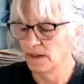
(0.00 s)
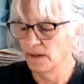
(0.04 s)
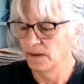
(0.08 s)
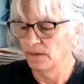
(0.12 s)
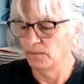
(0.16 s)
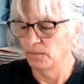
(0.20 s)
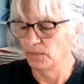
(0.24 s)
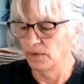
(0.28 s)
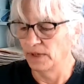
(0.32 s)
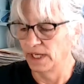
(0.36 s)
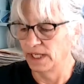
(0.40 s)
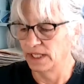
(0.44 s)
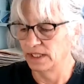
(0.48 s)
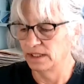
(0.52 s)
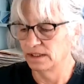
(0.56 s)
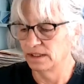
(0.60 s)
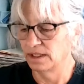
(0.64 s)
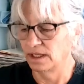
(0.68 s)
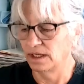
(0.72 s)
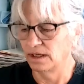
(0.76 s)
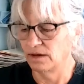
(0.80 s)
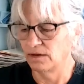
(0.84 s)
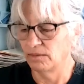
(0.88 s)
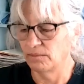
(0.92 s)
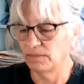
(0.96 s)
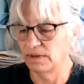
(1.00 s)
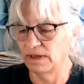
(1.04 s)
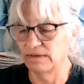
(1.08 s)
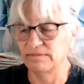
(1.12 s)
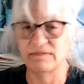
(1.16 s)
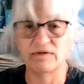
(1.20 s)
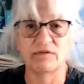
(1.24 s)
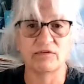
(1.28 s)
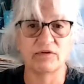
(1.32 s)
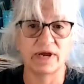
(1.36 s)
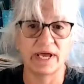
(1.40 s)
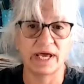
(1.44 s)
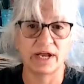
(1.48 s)
But I've
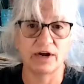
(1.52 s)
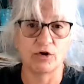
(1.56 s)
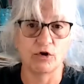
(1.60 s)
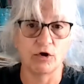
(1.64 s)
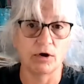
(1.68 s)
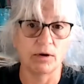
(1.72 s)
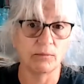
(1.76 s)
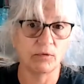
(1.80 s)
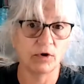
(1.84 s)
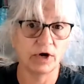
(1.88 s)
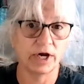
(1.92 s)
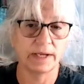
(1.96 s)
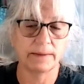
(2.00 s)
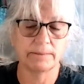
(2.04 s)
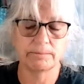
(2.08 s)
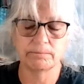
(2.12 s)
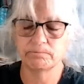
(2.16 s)
never had an ombre,